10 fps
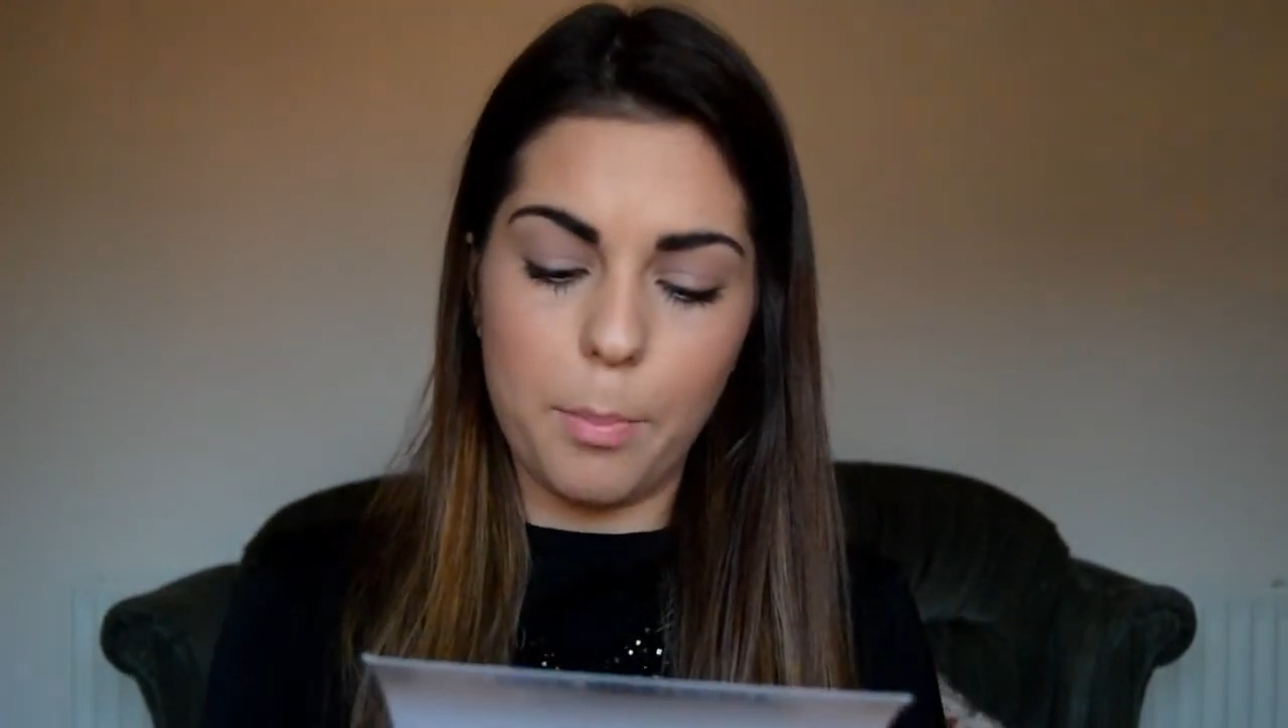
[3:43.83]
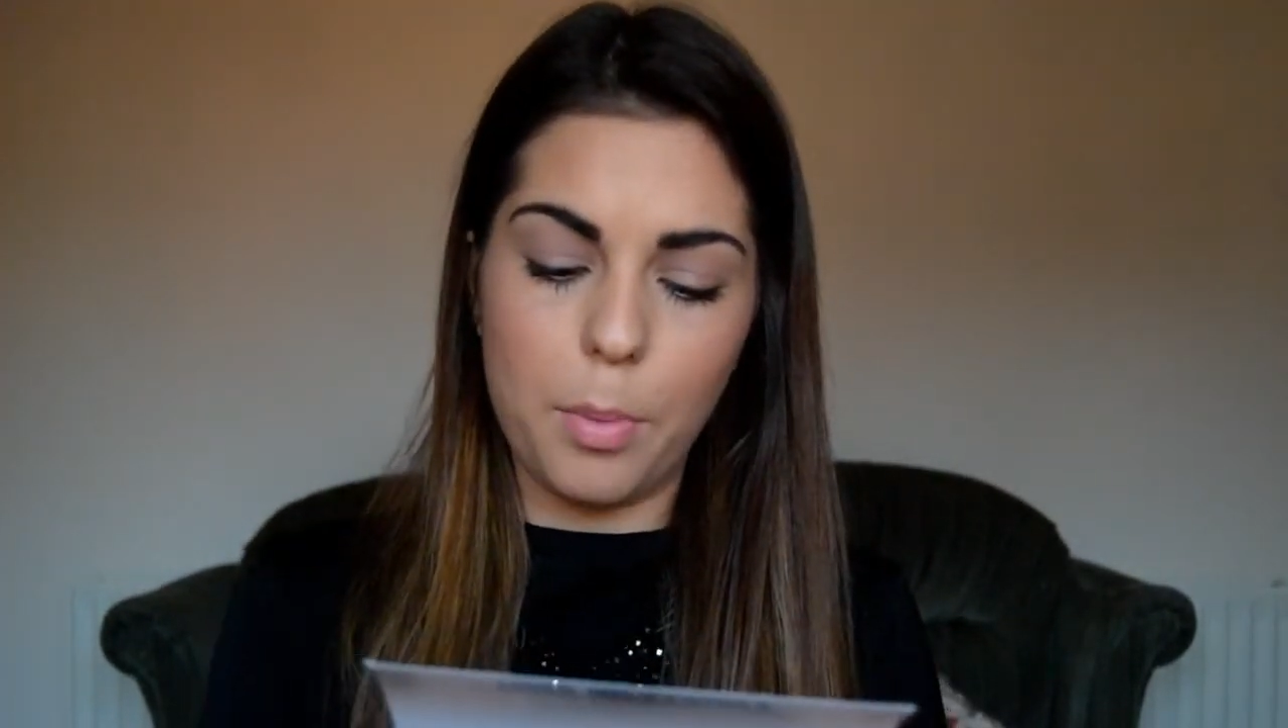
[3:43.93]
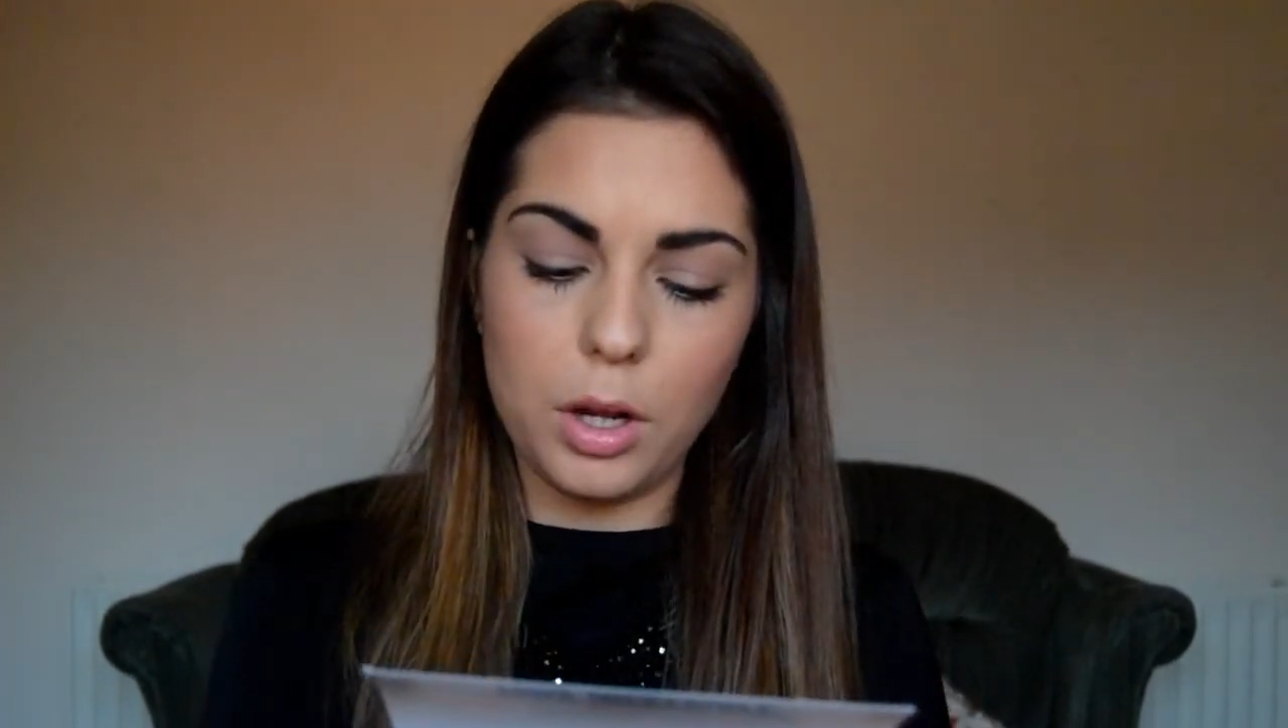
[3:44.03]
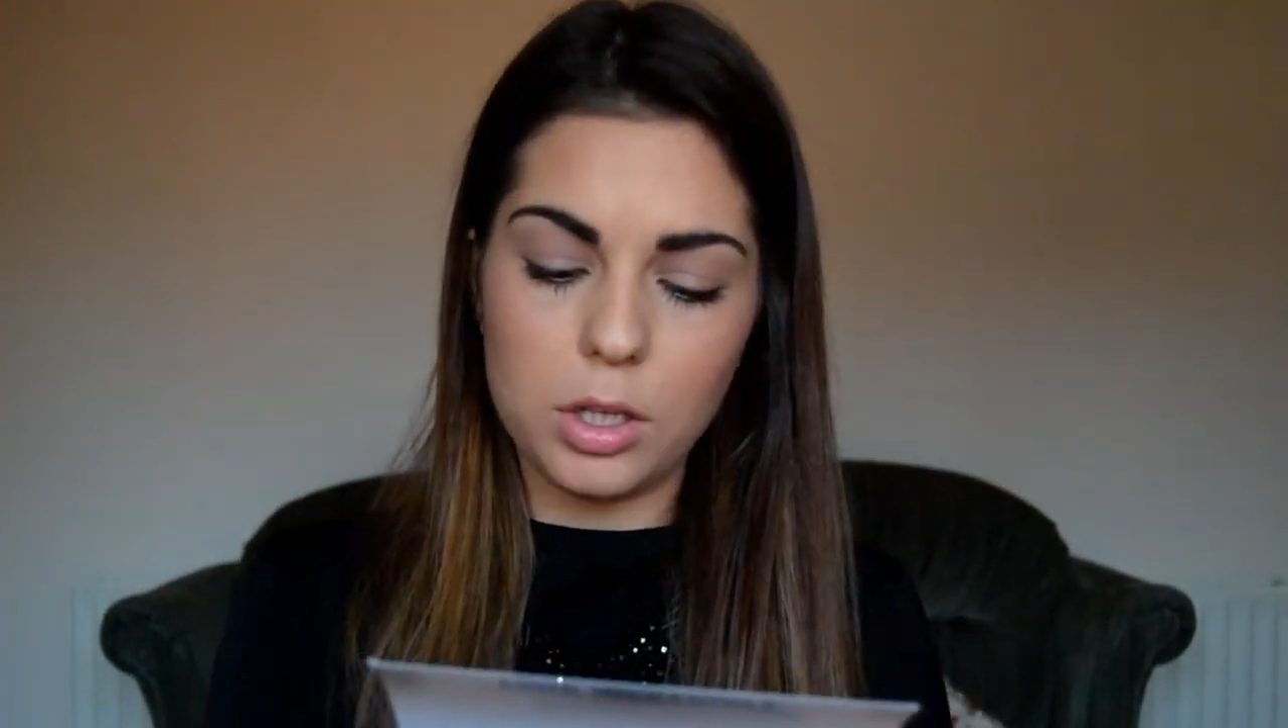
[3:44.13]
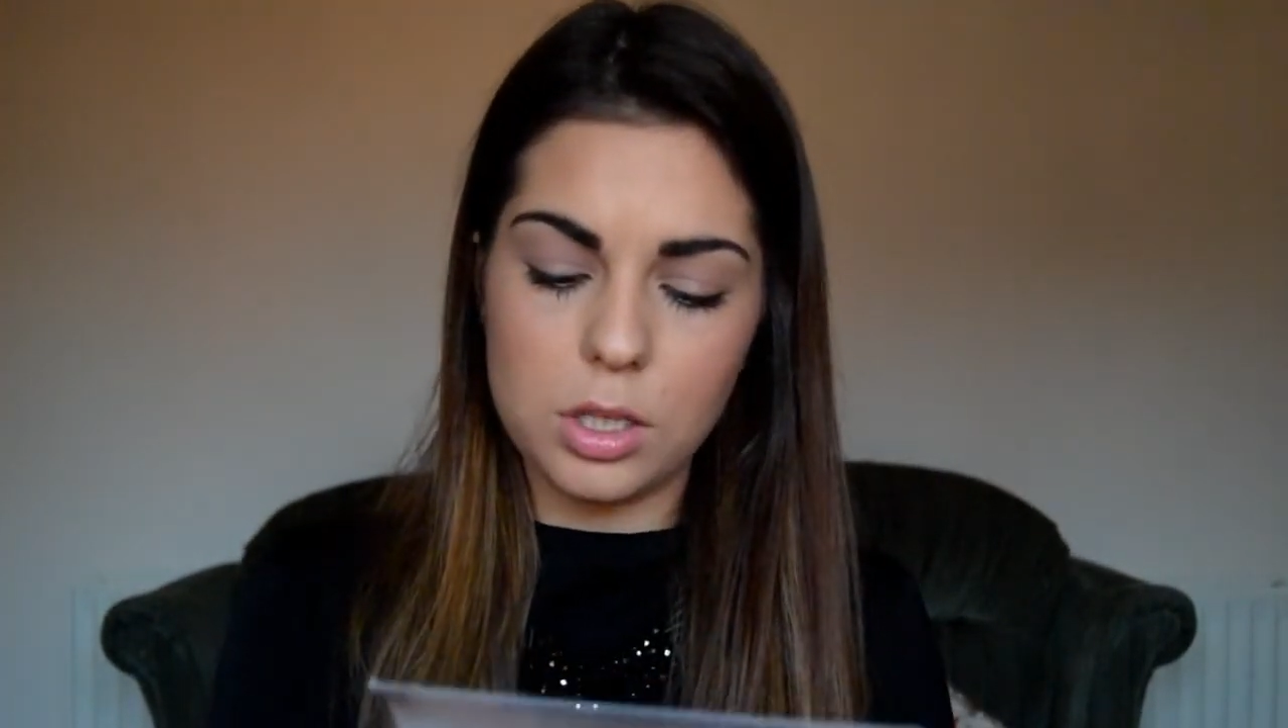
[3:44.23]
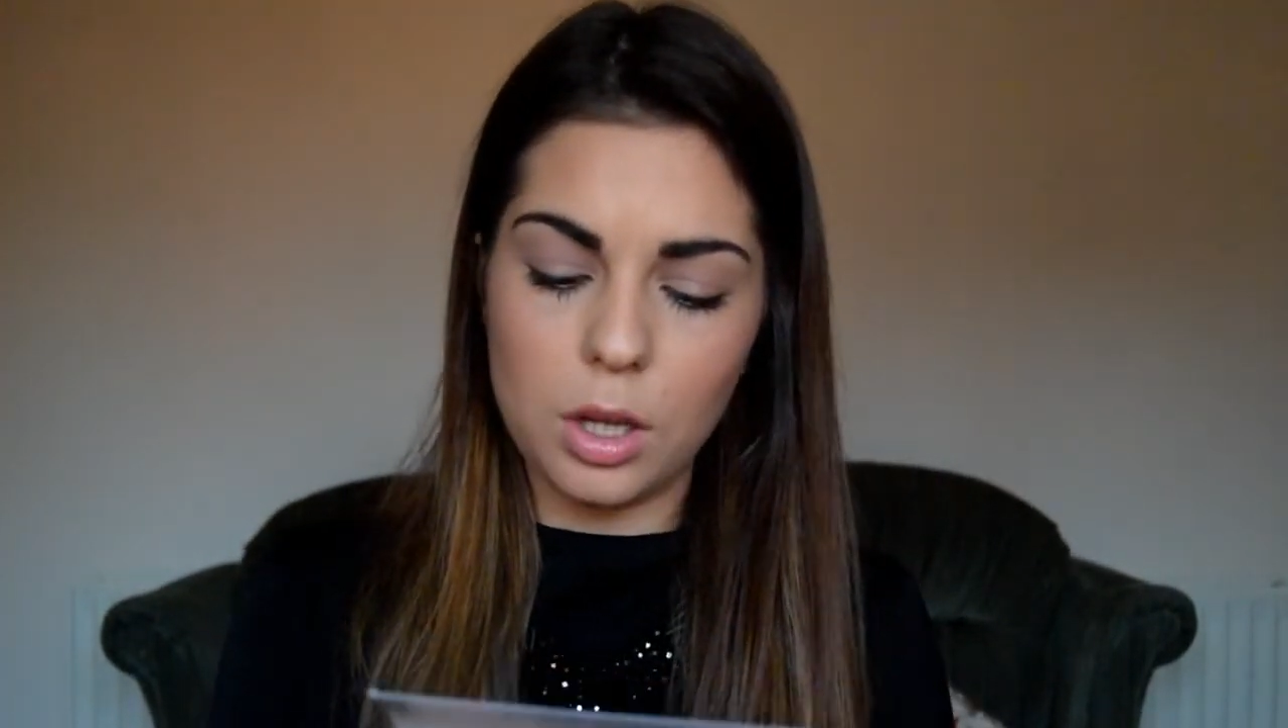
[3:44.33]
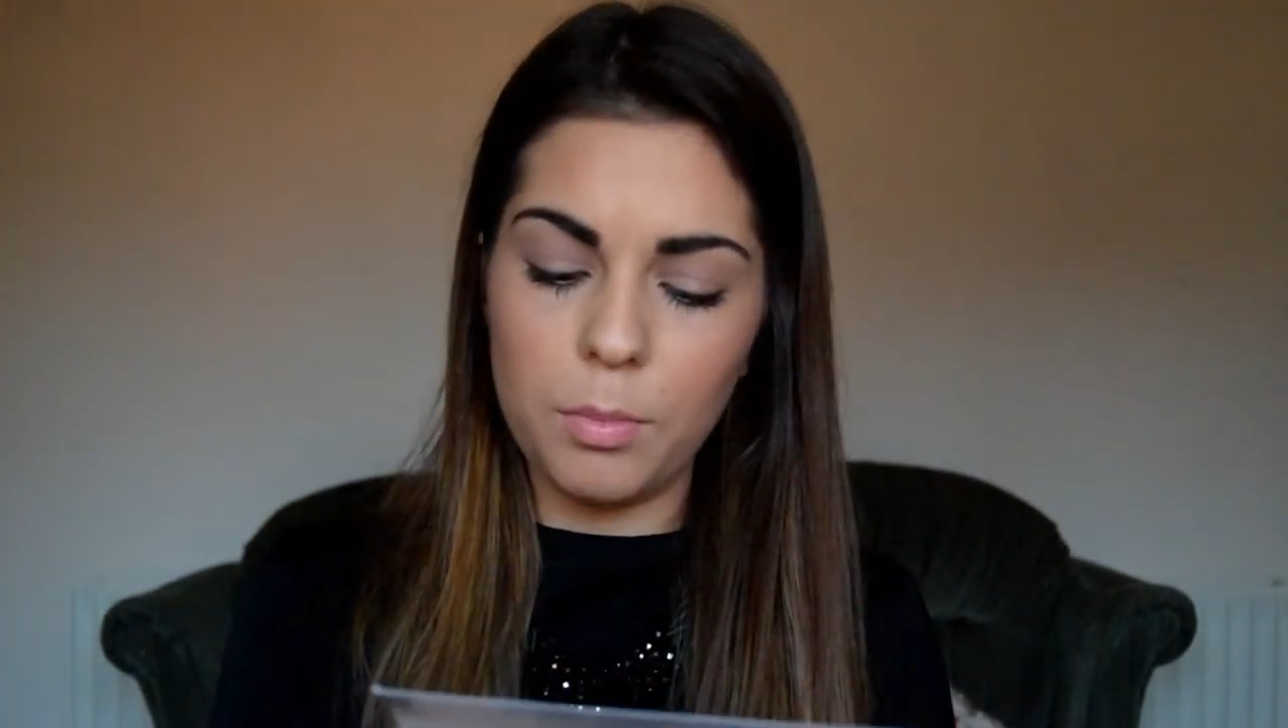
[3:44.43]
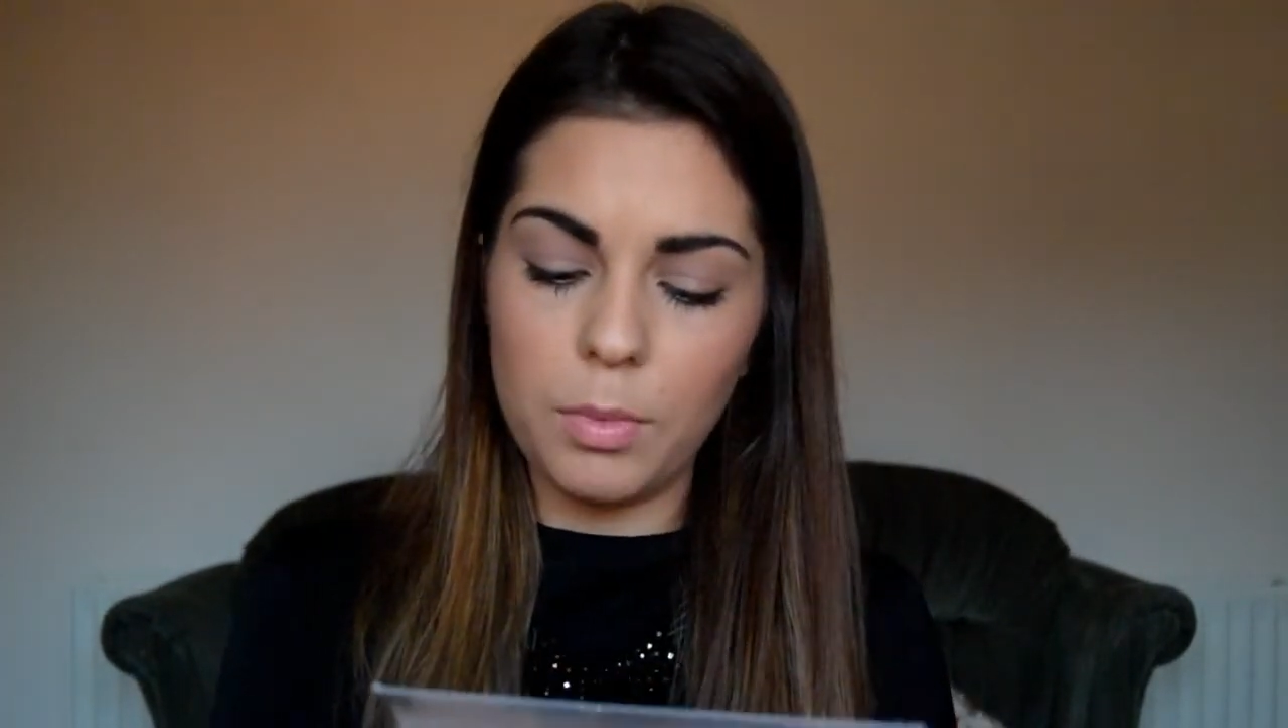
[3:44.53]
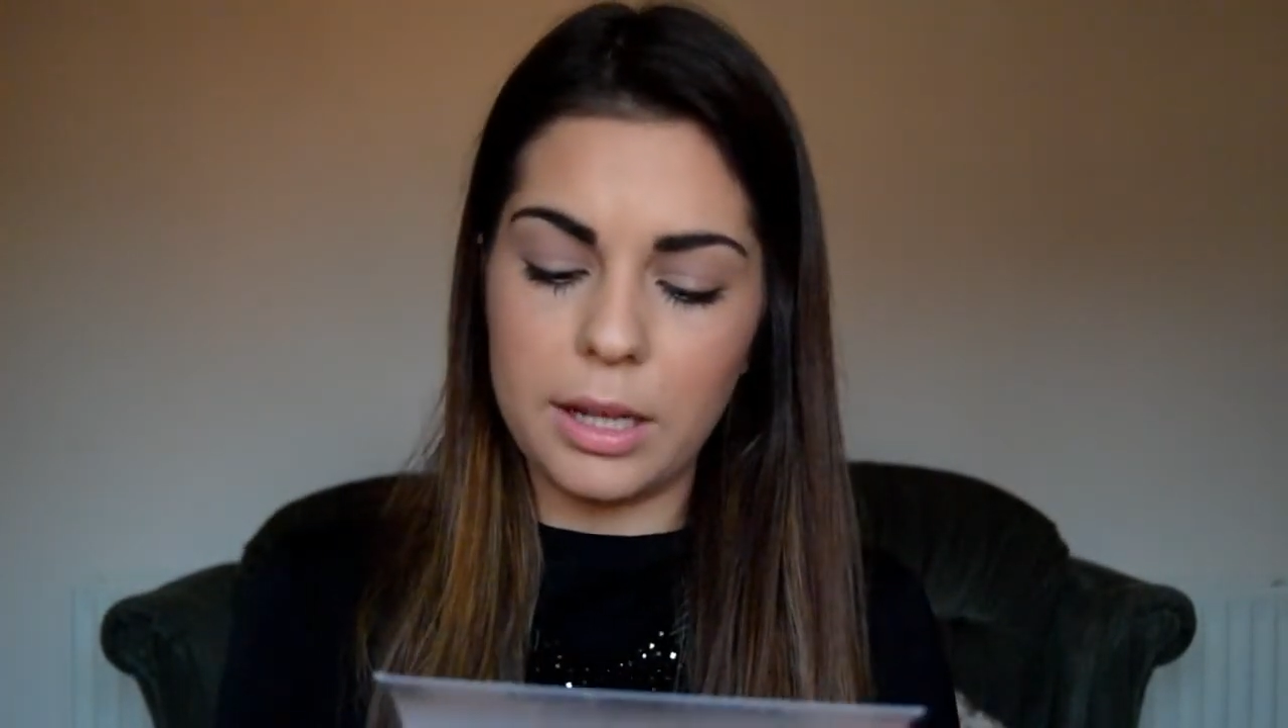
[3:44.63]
Buxom,